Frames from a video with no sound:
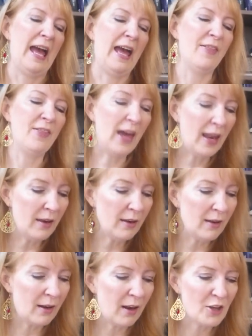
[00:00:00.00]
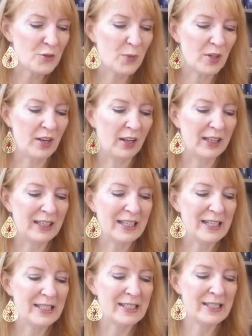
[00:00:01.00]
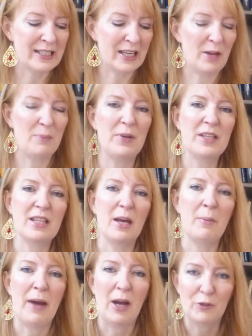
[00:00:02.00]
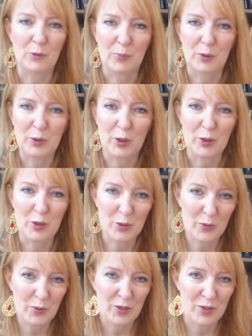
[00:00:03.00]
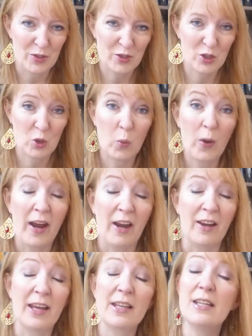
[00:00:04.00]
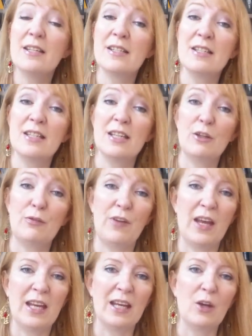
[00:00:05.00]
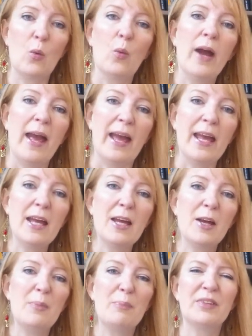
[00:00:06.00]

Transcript: And then, last but not least, a bit about the Pluto-Uranus square that is indeed fading away,